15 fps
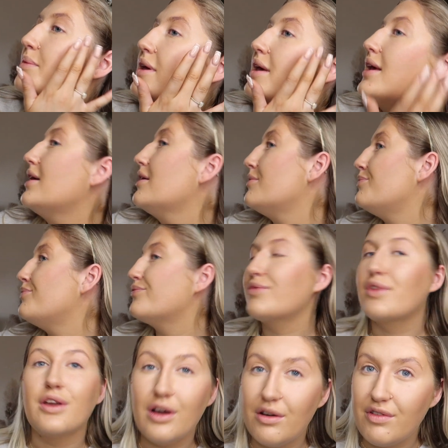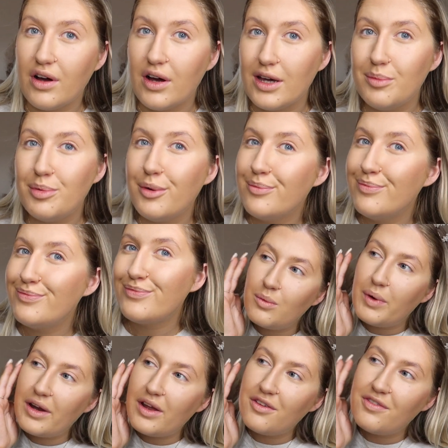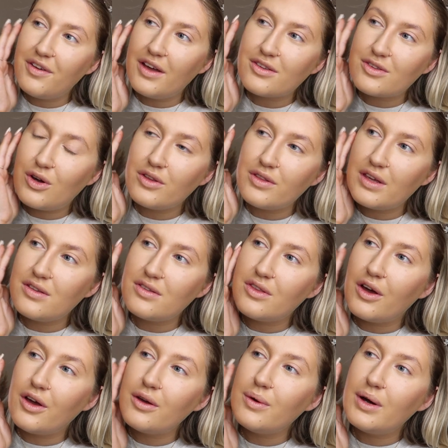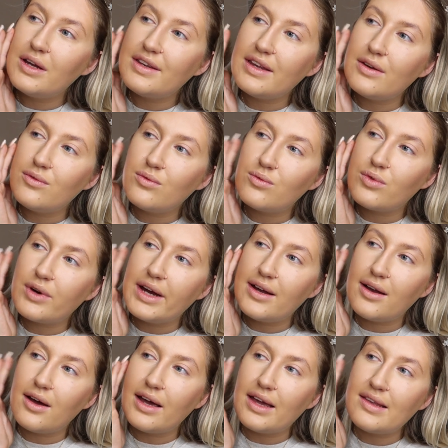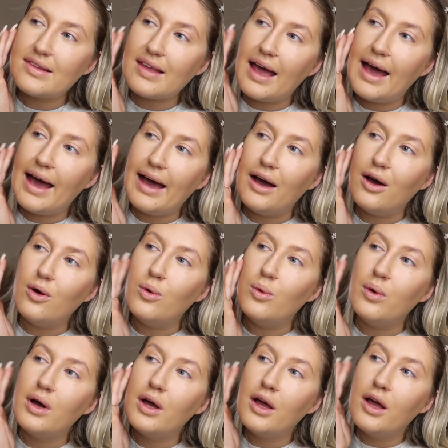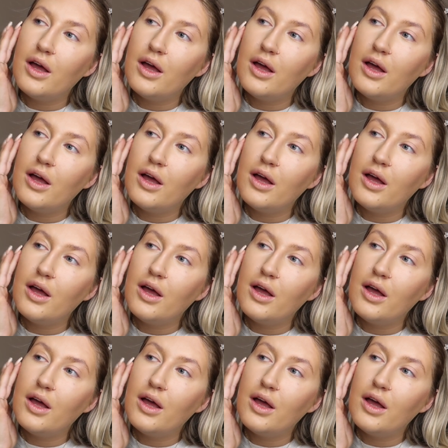be a vibe. When I first got this though, I didn't realize how